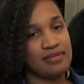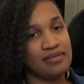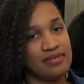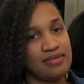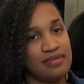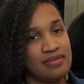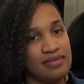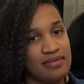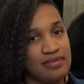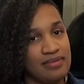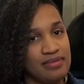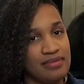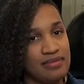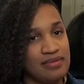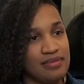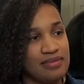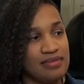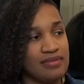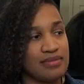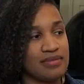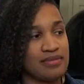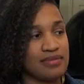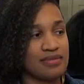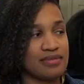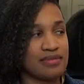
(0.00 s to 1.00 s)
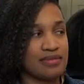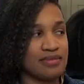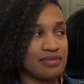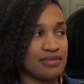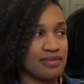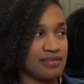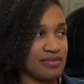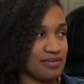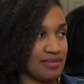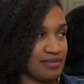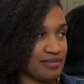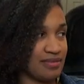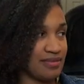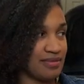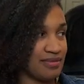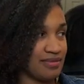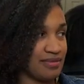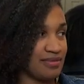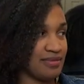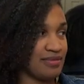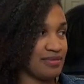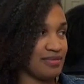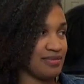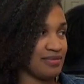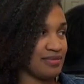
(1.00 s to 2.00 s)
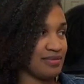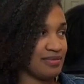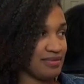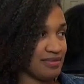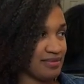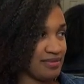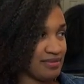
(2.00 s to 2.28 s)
[no speech]